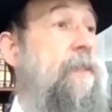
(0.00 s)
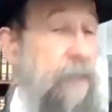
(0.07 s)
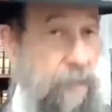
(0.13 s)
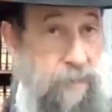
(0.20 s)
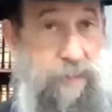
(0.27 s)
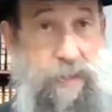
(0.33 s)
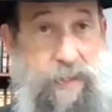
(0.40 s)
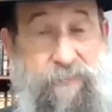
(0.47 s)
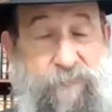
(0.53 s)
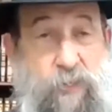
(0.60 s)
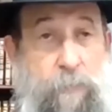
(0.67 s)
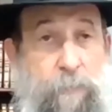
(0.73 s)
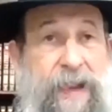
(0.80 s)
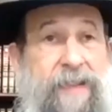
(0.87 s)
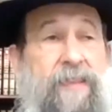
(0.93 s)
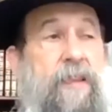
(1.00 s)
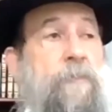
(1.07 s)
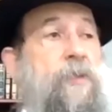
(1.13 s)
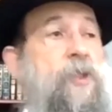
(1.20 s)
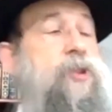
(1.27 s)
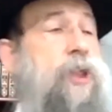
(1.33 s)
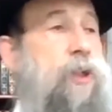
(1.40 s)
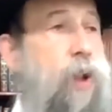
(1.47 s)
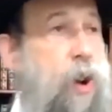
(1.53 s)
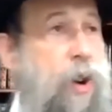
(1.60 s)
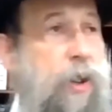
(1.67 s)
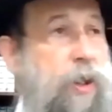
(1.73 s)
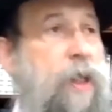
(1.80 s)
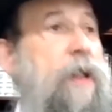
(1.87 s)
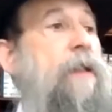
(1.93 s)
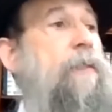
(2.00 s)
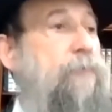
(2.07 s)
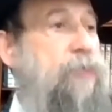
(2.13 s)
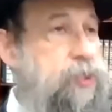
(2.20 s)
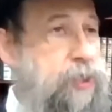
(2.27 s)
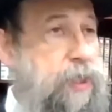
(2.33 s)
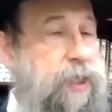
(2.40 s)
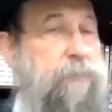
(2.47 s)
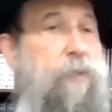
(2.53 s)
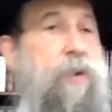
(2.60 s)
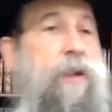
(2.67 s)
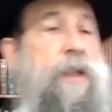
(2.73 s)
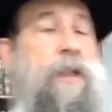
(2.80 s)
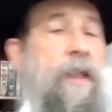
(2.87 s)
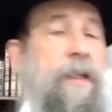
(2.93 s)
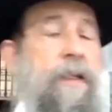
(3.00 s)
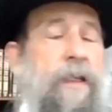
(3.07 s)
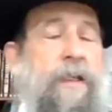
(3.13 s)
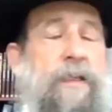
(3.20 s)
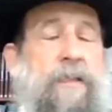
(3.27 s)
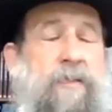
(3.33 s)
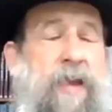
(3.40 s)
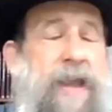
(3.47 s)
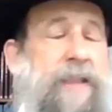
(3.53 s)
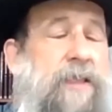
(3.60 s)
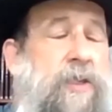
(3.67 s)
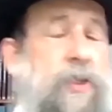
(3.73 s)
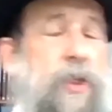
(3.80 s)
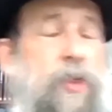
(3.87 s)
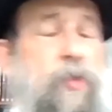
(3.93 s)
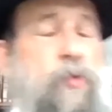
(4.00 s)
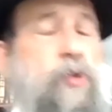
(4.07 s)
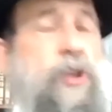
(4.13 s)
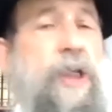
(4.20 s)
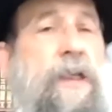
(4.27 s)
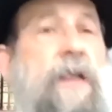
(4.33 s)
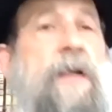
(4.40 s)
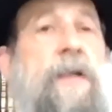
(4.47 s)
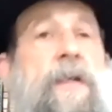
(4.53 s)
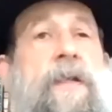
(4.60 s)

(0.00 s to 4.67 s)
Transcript: It's in a few places, a Mishnah in Orla, a Mishnah in Tractate Kedoshim,